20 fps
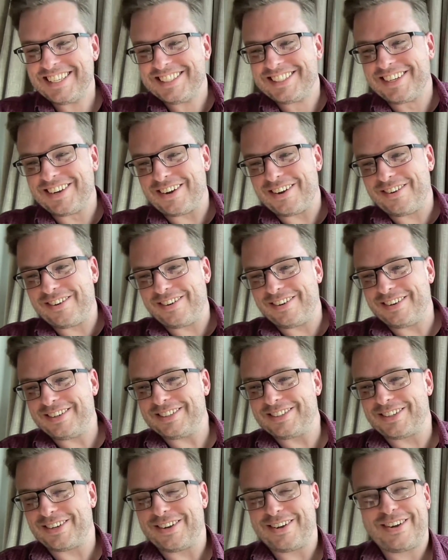
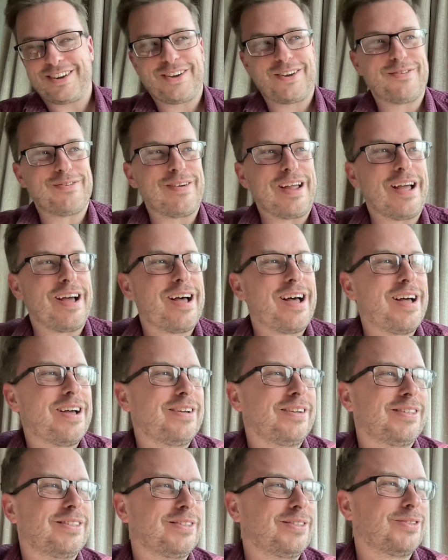So,
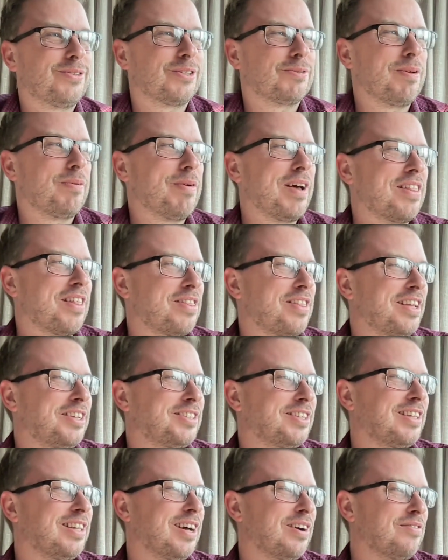talk to me about the things
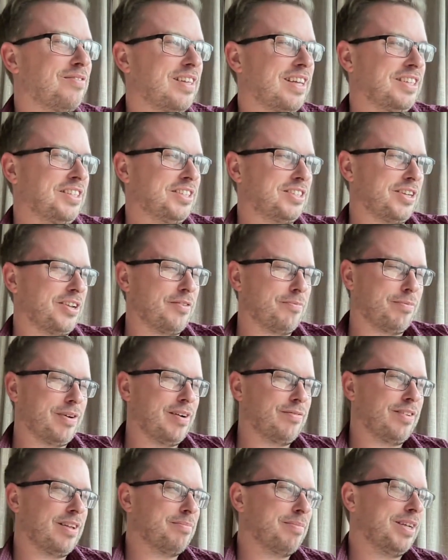you love. Then, so you've
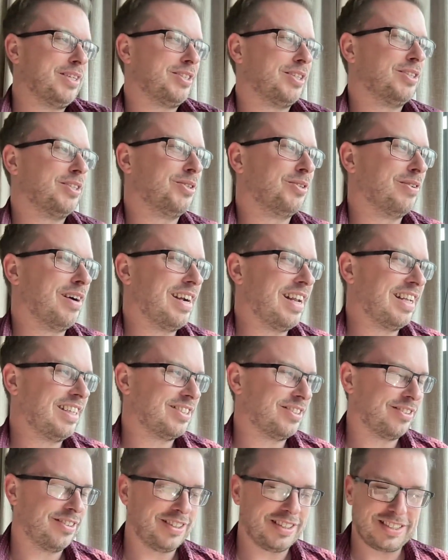briefly mentioned already.
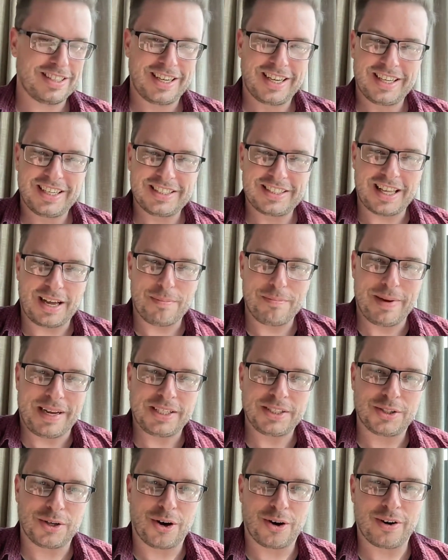So it's that
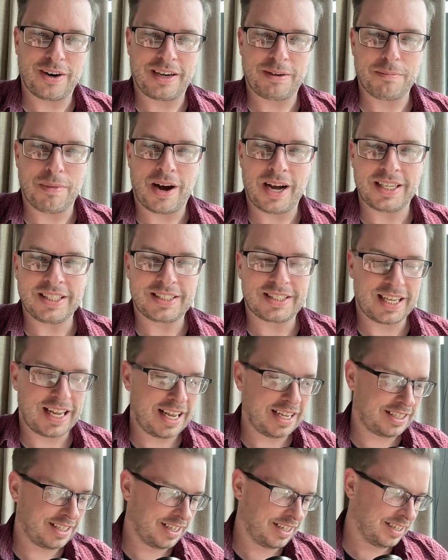mentoring
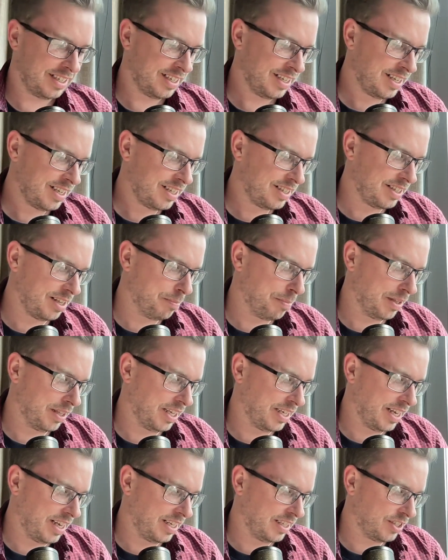mindset and the
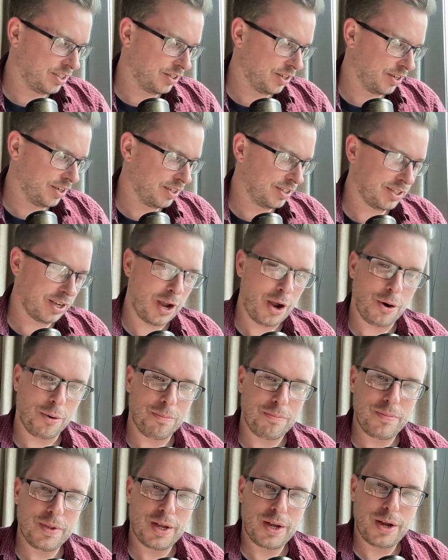ability to help
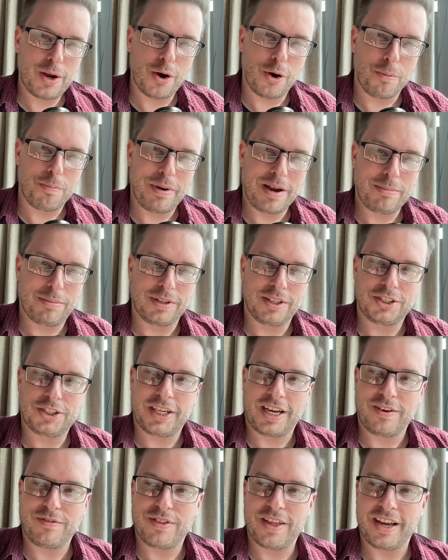people
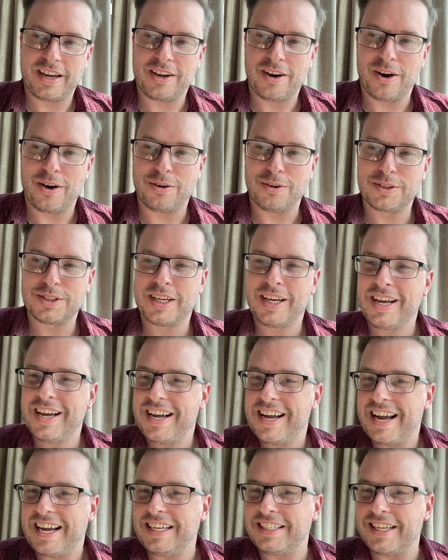achieve their goals.
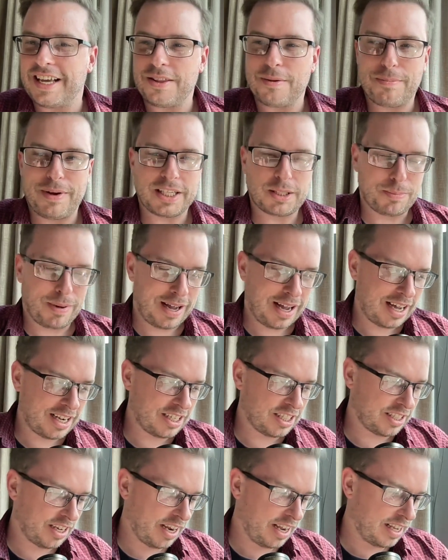Is that the best part?
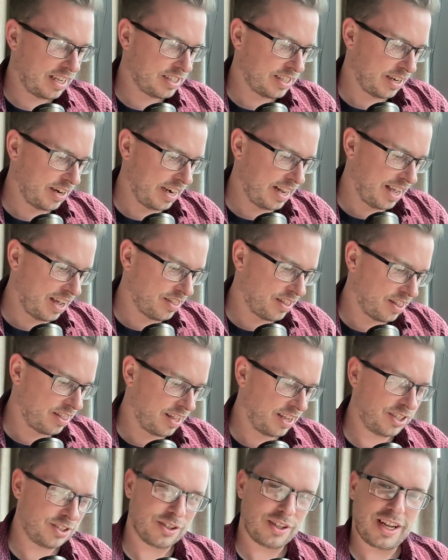Is there any other
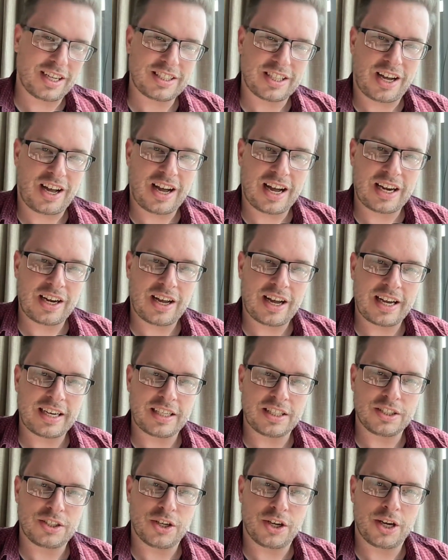things you'd like to highlight
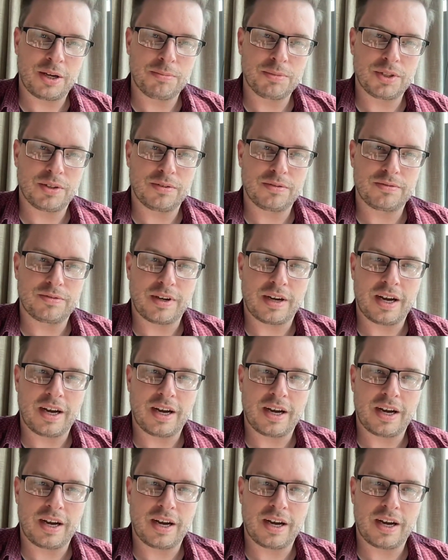in terms of